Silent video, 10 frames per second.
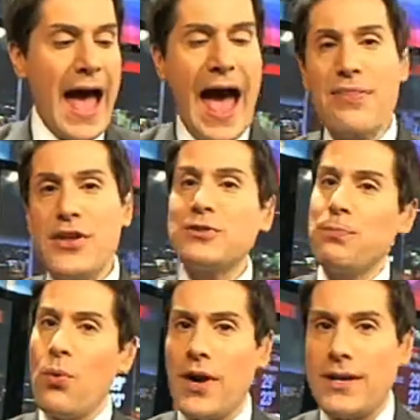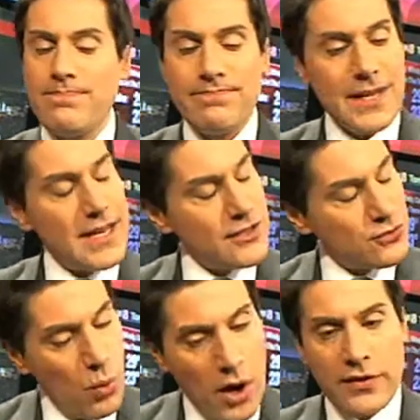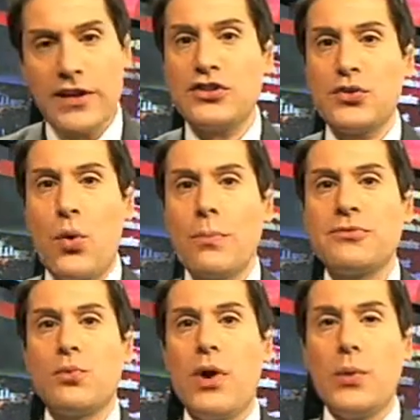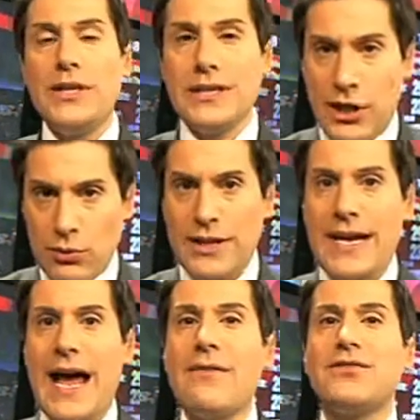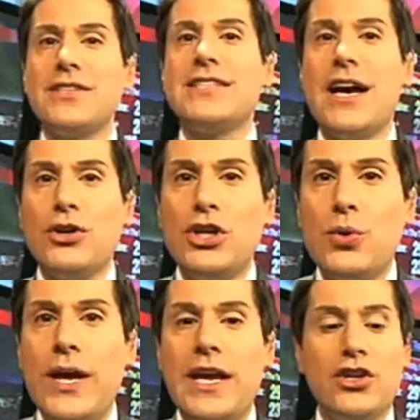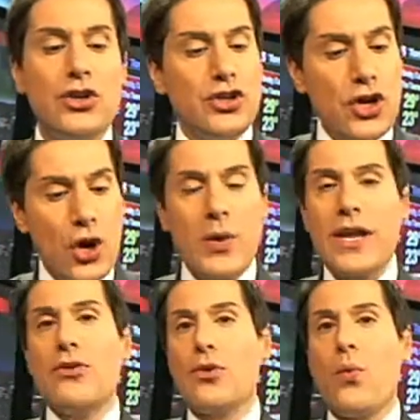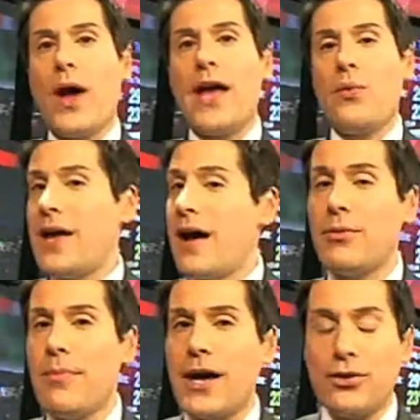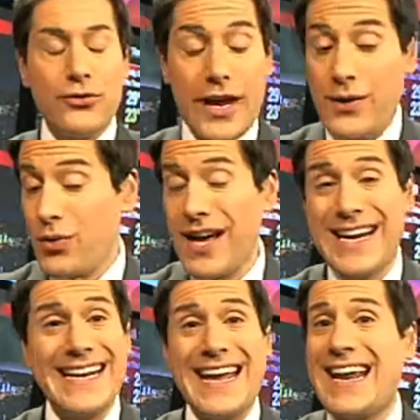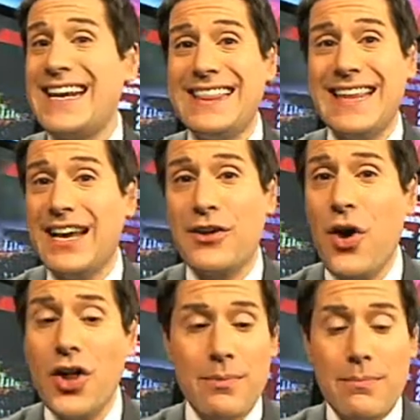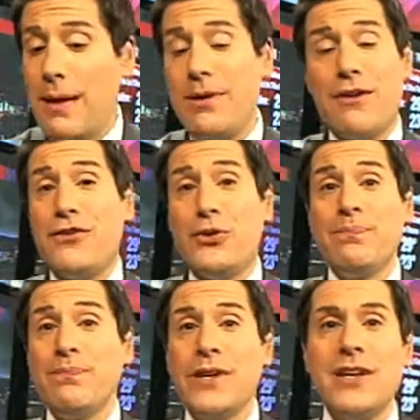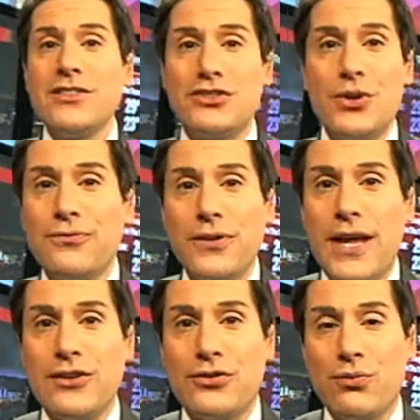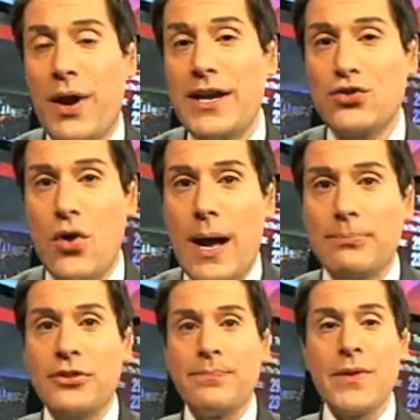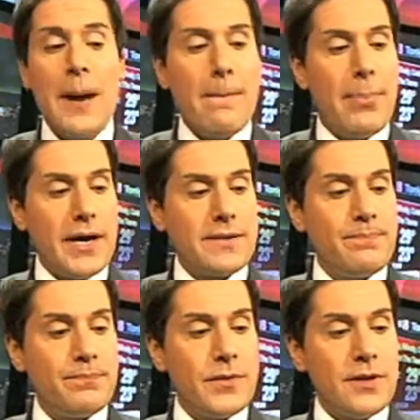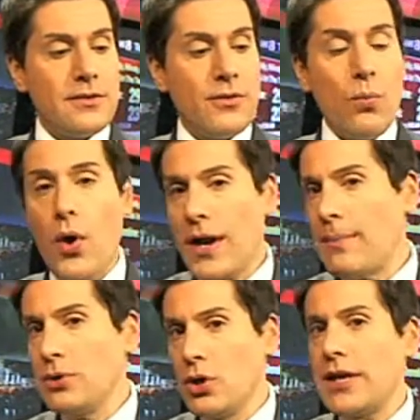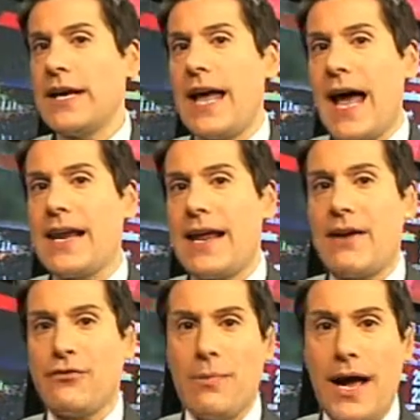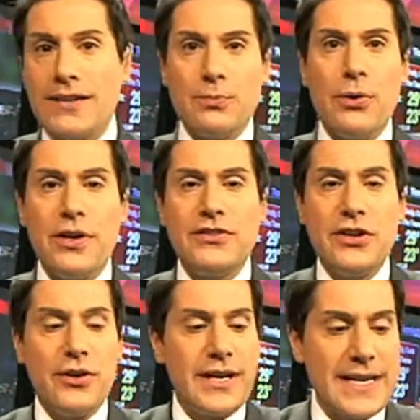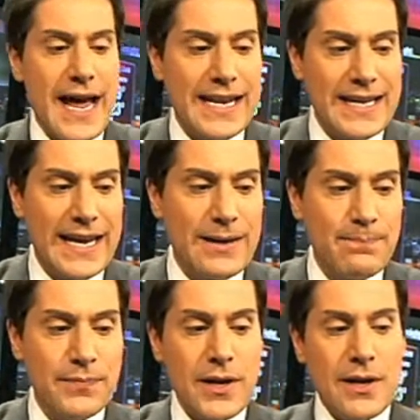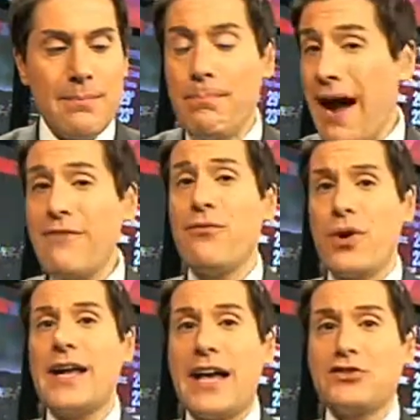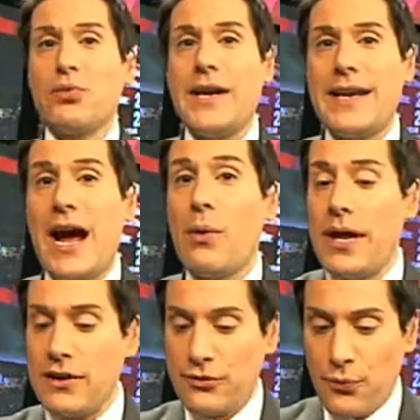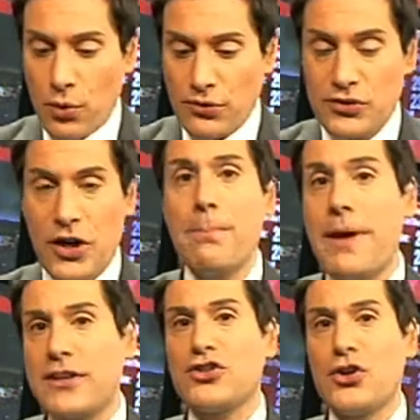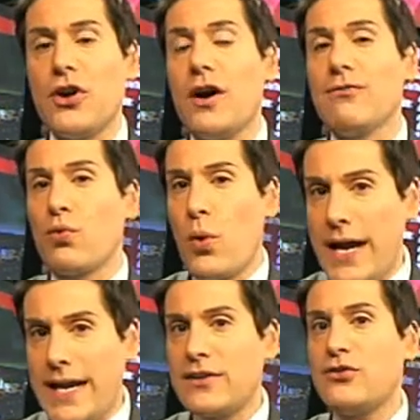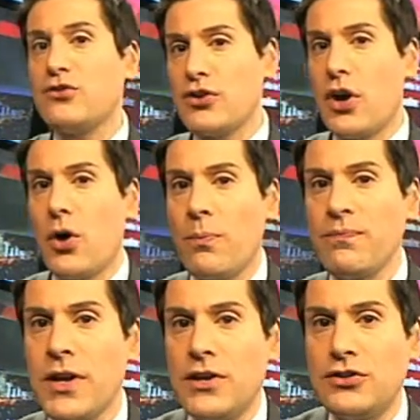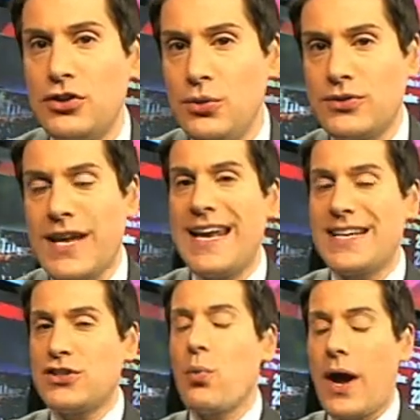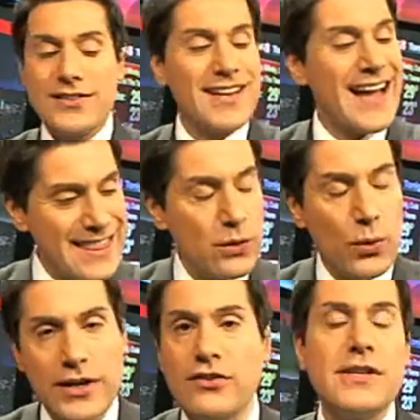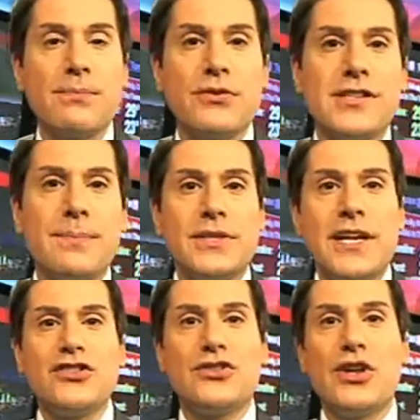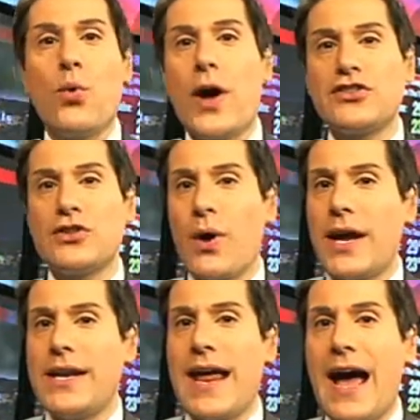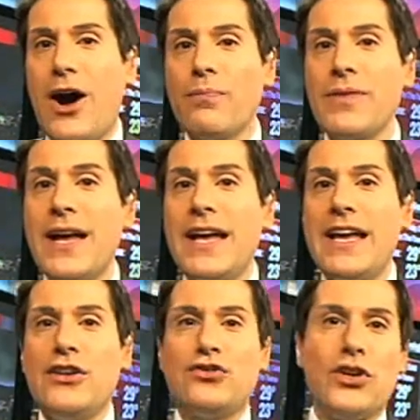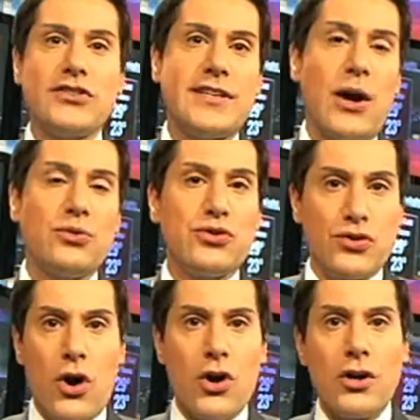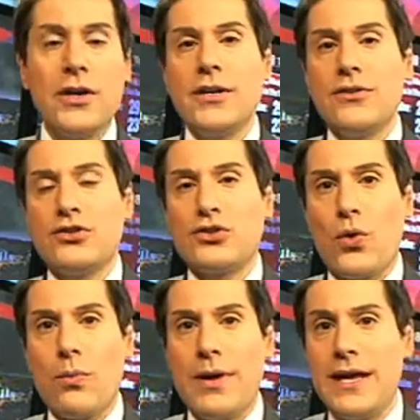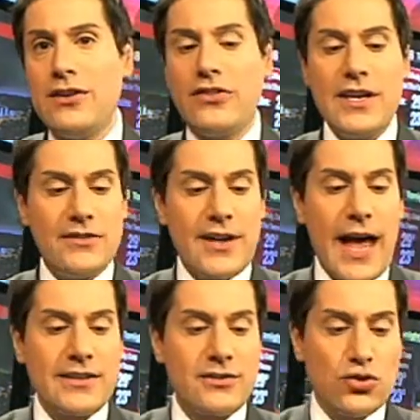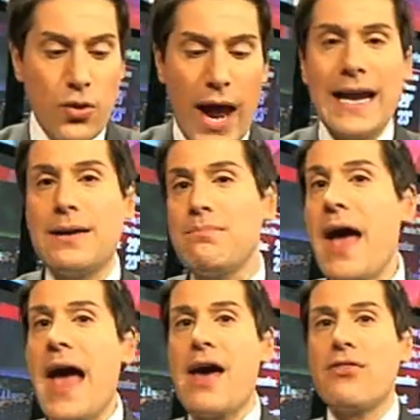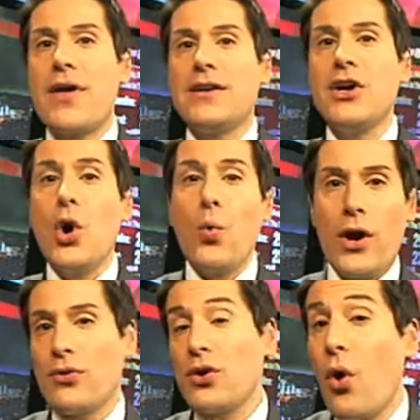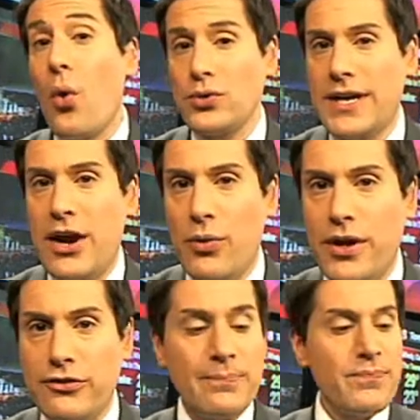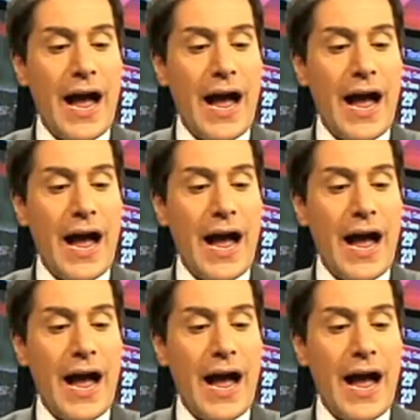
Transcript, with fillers: At this point, it is one of these storms where we literally have to tell you it could go either way. We have a model saying we're not going to get anything at all. I mean, maybe a few snowflakes or raindrops, but from what I'm looking at and from my experience here in Connecticut, my forecast right now is for some mixture of rain and snow Tuesday into Wednesday. I think we're going to see precipitation. The question right now is just how strong the storm is, the exact track and path, and where the cold air is.